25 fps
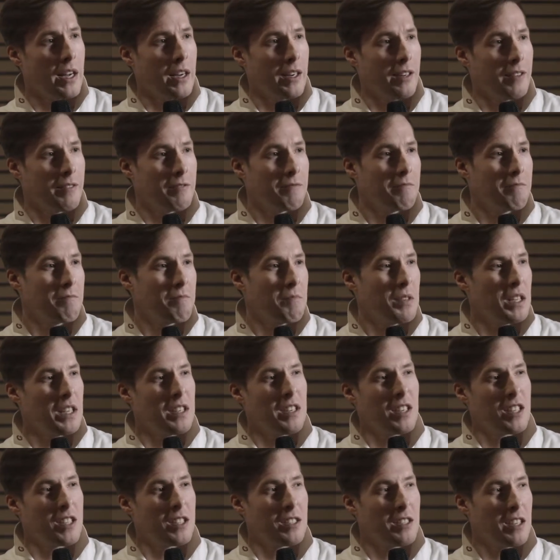and it
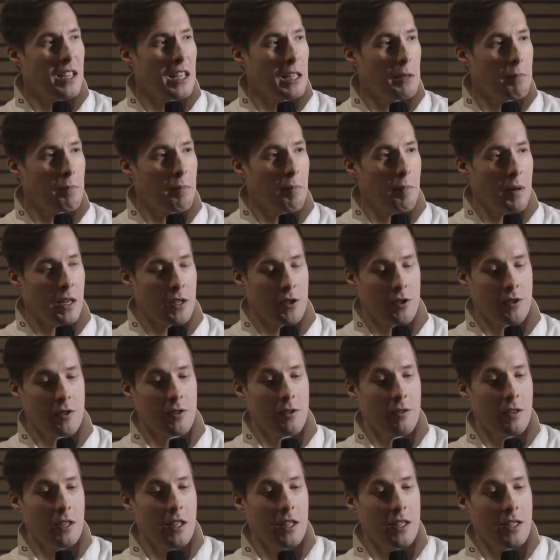doesn't help much
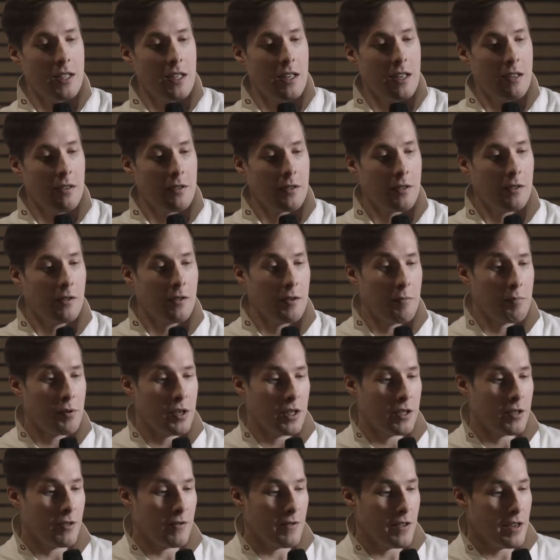to ease out on the
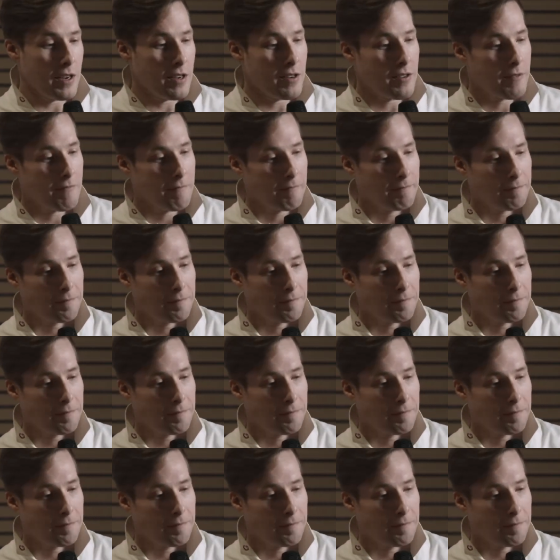pressure there.